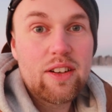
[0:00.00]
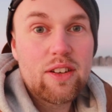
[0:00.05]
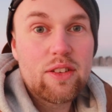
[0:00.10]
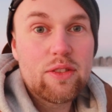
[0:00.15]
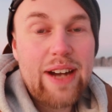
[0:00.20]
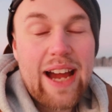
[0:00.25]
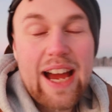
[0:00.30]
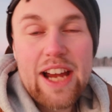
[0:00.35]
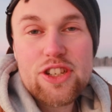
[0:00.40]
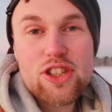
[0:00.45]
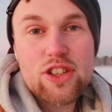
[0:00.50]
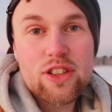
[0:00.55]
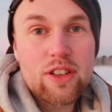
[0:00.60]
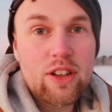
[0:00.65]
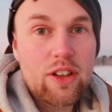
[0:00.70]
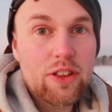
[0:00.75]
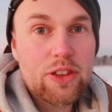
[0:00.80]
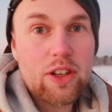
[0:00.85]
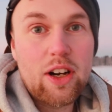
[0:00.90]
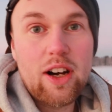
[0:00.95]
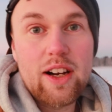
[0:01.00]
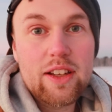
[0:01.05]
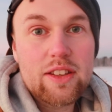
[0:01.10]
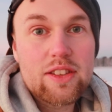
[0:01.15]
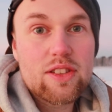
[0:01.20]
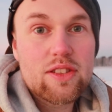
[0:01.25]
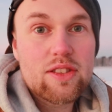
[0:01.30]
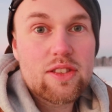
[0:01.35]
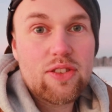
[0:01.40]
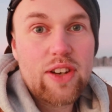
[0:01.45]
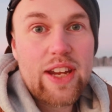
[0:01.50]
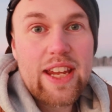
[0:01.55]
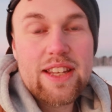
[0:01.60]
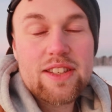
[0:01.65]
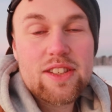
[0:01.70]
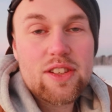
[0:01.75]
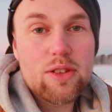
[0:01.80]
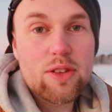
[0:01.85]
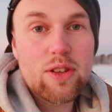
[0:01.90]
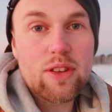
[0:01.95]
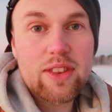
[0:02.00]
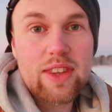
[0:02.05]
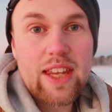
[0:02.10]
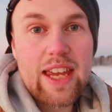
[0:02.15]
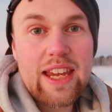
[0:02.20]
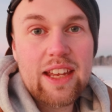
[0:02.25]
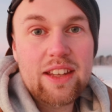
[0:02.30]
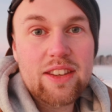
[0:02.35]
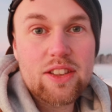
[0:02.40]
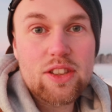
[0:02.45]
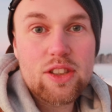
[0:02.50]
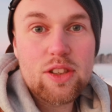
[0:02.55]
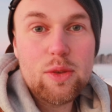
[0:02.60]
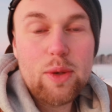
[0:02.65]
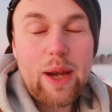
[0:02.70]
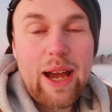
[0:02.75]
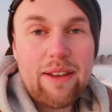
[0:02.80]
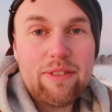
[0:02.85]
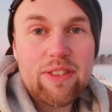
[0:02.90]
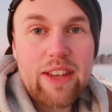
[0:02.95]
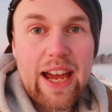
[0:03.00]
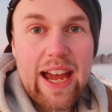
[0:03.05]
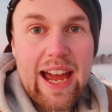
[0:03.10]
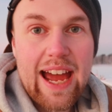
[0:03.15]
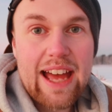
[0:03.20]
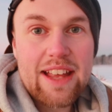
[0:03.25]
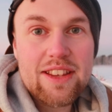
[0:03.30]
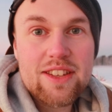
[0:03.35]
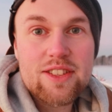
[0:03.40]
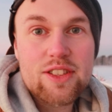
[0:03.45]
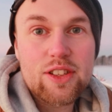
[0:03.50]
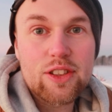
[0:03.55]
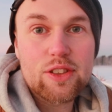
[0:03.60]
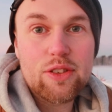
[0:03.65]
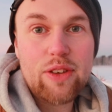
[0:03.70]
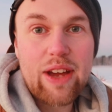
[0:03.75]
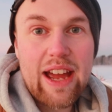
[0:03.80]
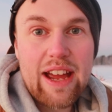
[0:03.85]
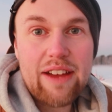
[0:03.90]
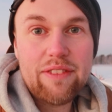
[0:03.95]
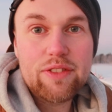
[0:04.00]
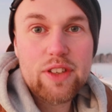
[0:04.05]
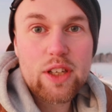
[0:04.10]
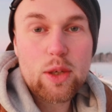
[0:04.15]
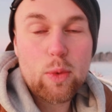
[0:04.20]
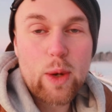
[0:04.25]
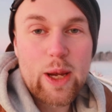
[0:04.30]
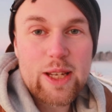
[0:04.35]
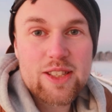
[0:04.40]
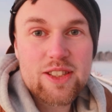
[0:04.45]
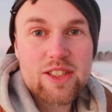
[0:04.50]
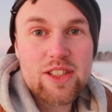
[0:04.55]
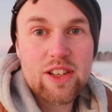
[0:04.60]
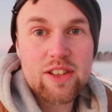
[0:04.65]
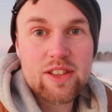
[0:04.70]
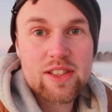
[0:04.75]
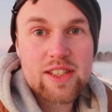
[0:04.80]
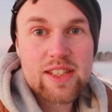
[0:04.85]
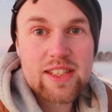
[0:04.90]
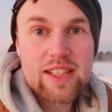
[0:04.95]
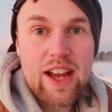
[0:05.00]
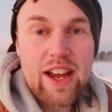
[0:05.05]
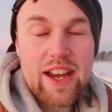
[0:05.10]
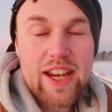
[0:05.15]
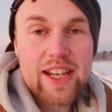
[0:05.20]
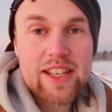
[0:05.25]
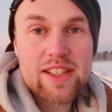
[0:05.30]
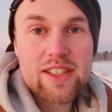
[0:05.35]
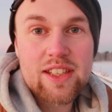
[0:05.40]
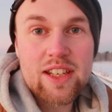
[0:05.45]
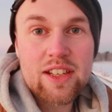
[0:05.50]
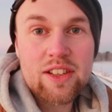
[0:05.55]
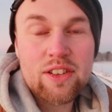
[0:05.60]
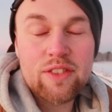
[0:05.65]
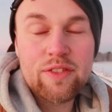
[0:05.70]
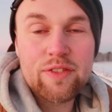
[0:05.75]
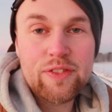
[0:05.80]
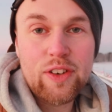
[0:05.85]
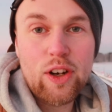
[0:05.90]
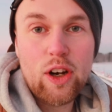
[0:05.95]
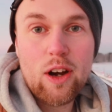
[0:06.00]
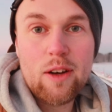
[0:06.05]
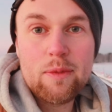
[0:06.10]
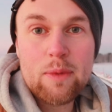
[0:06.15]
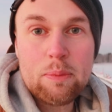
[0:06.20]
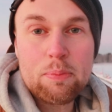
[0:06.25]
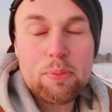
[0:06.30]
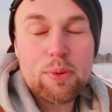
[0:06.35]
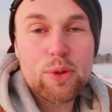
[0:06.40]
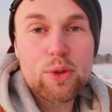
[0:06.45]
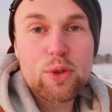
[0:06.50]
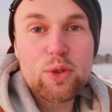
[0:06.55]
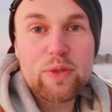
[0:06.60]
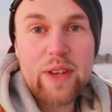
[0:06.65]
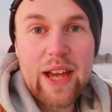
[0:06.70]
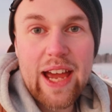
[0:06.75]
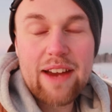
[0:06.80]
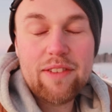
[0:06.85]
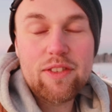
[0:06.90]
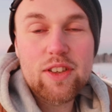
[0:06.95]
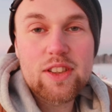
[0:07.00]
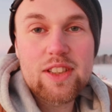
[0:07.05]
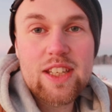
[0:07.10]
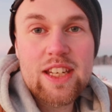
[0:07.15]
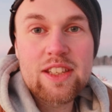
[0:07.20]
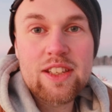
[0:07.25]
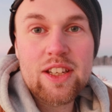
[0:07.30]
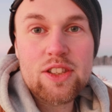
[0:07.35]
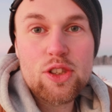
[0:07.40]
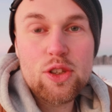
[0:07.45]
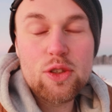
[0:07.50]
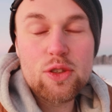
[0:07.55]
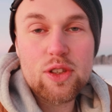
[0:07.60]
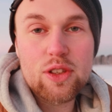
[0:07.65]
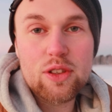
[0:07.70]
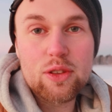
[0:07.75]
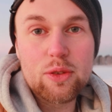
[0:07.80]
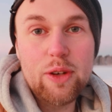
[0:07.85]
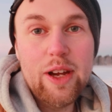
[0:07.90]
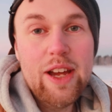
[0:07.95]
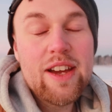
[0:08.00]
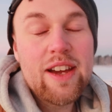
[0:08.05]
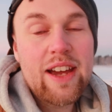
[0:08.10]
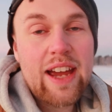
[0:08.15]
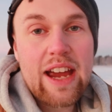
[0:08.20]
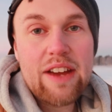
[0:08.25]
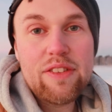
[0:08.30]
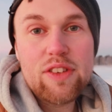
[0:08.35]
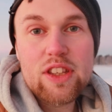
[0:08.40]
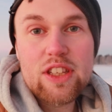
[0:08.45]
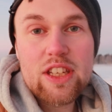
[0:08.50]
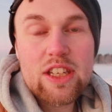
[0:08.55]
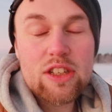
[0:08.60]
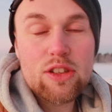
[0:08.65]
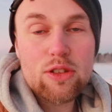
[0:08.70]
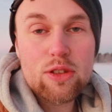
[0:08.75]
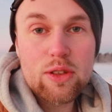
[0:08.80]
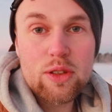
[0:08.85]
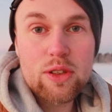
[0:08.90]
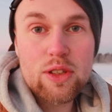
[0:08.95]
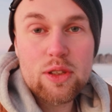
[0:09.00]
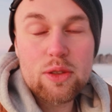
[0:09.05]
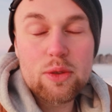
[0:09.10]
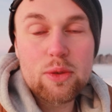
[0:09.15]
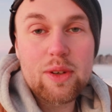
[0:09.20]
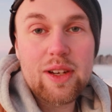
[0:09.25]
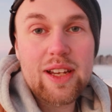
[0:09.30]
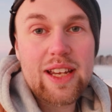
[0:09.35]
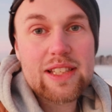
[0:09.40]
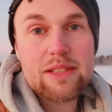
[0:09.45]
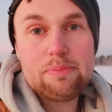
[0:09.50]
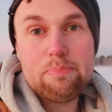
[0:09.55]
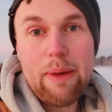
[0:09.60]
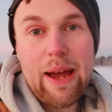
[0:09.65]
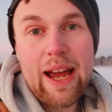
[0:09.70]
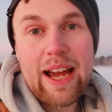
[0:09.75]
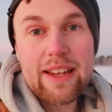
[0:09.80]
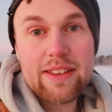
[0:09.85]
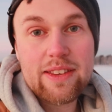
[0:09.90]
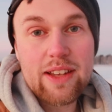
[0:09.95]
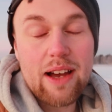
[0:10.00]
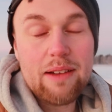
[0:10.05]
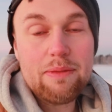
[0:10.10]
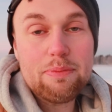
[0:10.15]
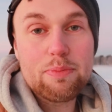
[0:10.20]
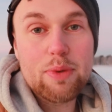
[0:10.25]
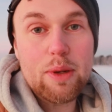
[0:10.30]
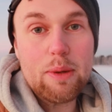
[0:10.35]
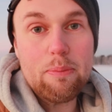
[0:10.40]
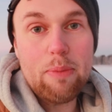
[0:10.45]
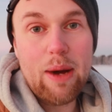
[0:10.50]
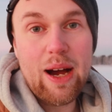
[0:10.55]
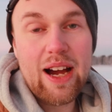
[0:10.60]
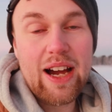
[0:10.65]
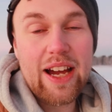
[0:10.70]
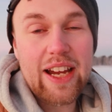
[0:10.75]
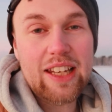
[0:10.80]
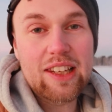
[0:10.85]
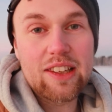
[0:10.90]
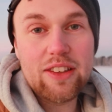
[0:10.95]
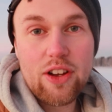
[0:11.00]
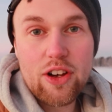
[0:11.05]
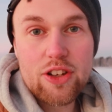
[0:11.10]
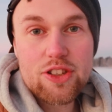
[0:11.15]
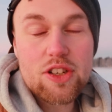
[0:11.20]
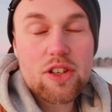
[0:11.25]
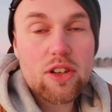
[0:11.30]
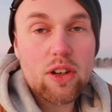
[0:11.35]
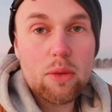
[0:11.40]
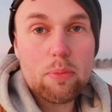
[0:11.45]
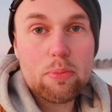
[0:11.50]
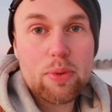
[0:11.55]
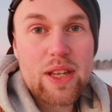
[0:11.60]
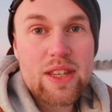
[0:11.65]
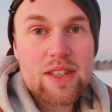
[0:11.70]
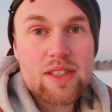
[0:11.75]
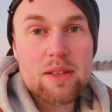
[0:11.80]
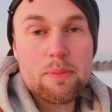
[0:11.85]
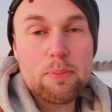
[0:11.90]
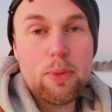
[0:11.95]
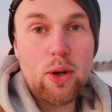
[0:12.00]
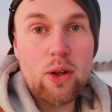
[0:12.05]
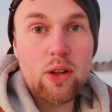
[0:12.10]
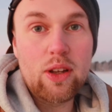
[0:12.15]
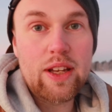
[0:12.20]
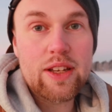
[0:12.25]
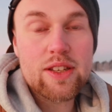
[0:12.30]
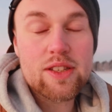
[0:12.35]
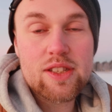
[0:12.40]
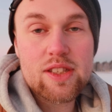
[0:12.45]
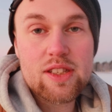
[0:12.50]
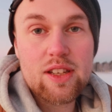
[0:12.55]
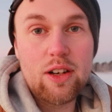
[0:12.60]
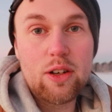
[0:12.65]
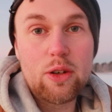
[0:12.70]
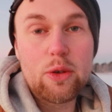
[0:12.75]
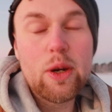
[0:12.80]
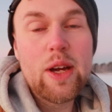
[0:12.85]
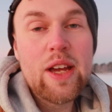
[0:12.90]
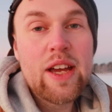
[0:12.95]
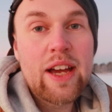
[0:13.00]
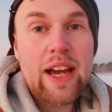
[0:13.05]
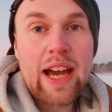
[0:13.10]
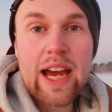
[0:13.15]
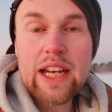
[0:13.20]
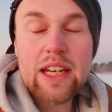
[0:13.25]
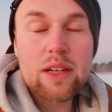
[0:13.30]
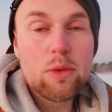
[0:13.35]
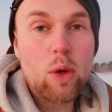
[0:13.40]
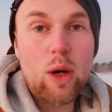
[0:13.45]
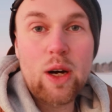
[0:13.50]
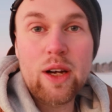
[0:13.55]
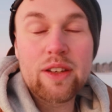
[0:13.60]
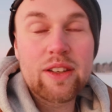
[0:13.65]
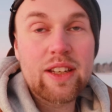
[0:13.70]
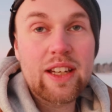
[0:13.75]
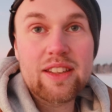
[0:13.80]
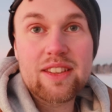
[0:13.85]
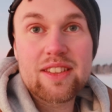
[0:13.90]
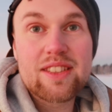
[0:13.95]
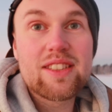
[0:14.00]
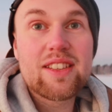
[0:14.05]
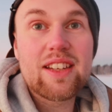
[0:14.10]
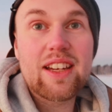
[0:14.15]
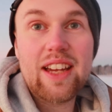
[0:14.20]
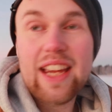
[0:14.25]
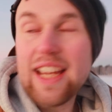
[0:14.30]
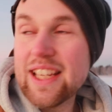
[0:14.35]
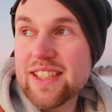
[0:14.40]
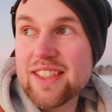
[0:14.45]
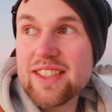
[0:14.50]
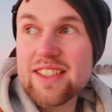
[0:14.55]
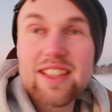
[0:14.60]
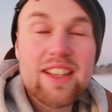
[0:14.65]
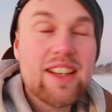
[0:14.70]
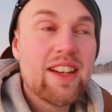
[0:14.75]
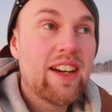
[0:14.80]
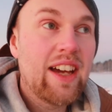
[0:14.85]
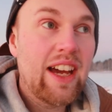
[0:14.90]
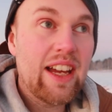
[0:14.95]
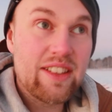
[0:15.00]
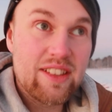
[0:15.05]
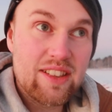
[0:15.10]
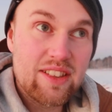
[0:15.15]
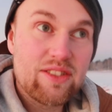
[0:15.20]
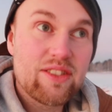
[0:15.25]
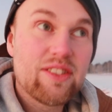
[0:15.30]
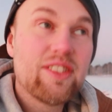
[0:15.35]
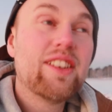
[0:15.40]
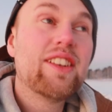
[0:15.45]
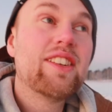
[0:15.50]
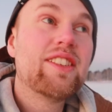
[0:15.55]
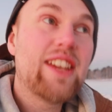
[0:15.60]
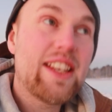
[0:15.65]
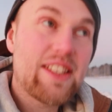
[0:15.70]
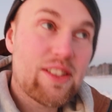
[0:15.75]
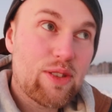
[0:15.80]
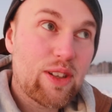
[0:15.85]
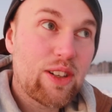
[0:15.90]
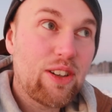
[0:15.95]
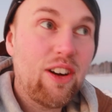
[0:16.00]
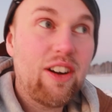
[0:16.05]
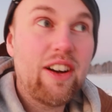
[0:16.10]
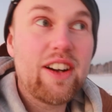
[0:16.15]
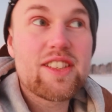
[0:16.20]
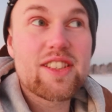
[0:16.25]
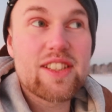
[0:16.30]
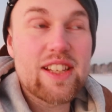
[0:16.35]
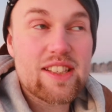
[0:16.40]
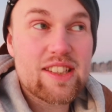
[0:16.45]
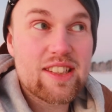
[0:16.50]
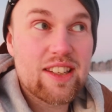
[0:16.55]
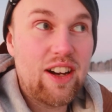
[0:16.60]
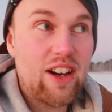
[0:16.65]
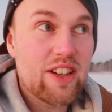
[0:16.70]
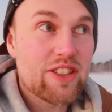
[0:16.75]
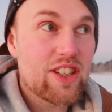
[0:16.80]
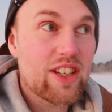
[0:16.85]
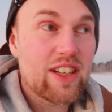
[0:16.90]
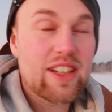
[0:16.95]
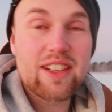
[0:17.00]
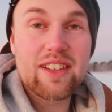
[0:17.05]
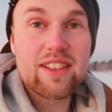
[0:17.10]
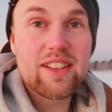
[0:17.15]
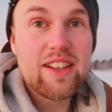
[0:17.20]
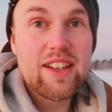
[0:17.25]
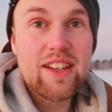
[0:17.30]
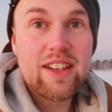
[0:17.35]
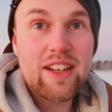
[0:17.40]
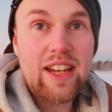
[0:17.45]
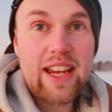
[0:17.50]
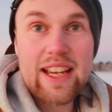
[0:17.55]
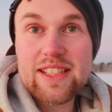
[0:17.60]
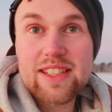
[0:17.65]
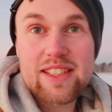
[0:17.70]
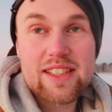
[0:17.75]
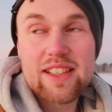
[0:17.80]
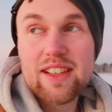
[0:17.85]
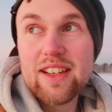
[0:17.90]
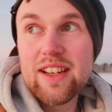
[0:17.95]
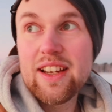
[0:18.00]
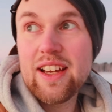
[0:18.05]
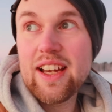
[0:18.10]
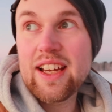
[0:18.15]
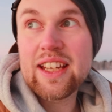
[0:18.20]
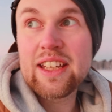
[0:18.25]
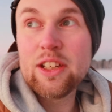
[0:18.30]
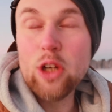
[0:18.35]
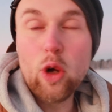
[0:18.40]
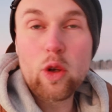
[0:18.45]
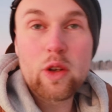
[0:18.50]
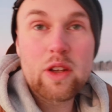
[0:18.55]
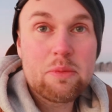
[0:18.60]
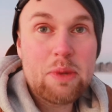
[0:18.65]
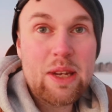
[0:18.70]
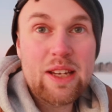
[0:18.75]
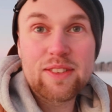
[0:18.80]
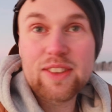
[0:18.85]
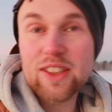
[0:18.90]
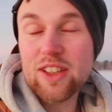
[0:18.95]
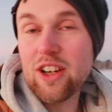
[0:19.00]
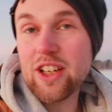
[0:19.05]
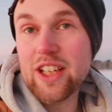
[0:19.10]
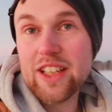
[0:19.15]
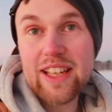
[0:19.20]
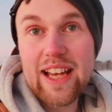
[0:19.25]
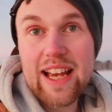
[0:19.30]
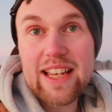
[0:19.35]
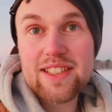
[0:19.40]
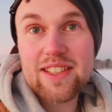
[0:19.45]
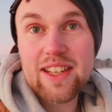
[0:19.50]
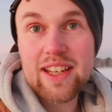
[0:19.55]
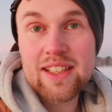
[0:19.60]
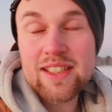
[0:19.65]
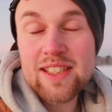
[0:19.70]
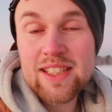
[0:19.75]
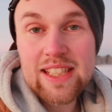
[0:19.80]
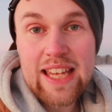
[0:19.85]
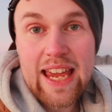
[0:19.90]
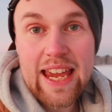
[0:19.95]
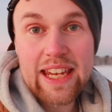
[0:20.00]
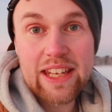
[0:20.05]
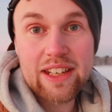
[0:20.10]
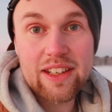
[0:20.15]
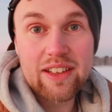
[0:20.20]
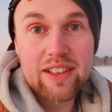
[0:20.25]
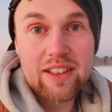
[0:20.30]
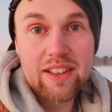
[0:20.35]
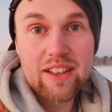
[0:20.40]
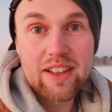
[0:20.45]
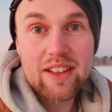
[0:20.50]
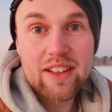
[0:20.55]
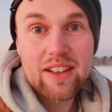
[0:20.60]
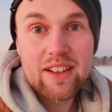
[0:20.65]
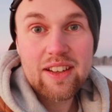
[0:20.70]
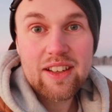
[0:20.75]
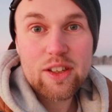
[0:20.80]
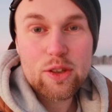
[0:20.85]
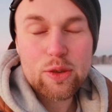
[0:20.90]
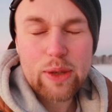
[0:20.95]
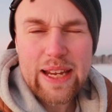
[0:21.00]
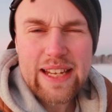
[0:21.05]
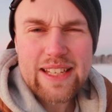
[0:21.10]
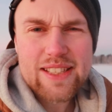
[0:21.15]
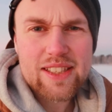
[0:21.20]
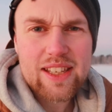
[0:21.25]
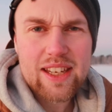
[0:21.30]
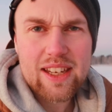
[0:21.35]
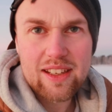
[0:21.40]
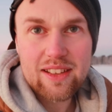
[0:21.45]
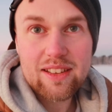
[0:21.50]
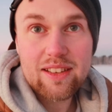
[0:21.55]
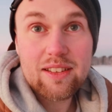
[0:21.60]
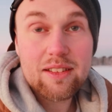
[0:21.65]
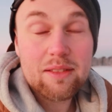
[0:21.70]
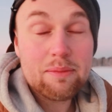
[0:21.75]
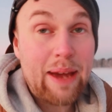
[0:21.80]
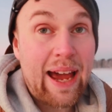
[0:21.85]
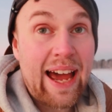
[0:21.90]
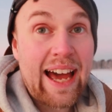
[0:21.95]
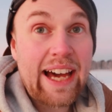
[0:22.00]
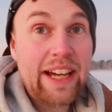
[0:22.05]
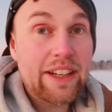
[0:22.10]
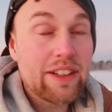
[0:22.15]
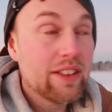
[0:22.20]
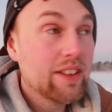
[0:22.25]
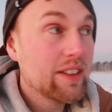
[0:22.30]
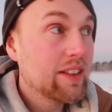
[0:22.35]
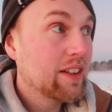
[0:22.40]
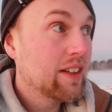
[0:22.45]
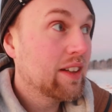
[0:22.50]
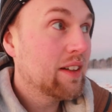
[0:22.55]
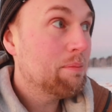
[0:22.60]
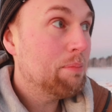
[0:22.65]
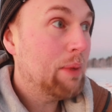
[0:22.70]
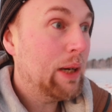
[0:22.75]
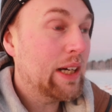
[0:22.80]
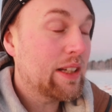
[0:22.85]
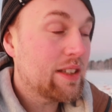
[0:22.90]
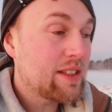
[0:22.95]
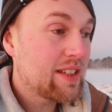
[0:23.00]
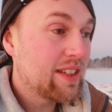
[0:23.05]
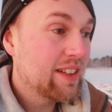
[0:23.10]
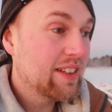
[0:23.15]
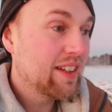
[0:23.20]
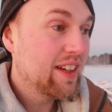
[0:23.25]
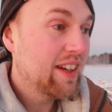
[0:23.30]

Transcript: Rational thought trains you to think that you have the answer to every question. Science can confirm and prove everything that you do. Everything you do is backed up by logical principle. And so anyone that is and disregards this logic is and can only be regarded as insane, crazy, mad. But